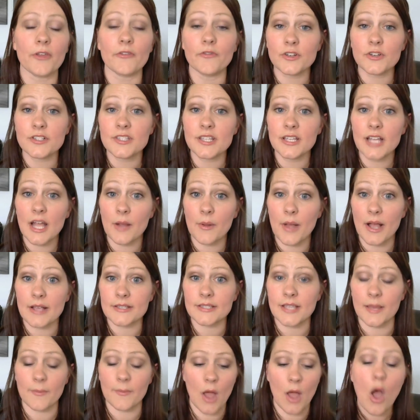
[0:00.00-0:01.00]
The first thing I will
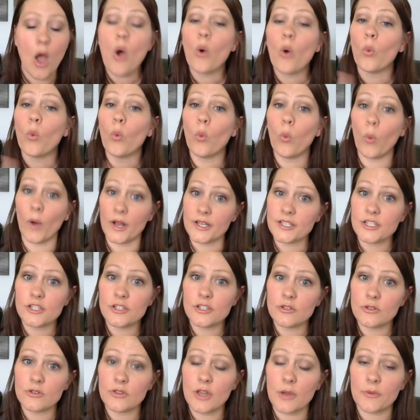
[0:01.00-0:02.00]
ask them, what
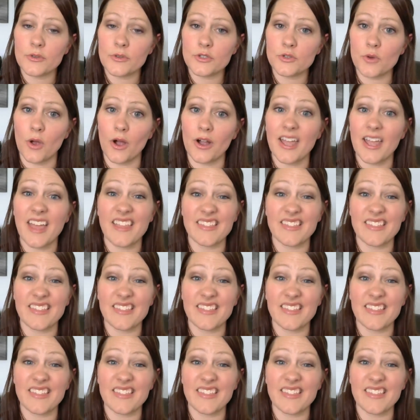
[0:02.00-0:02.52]
did you do that was wrong?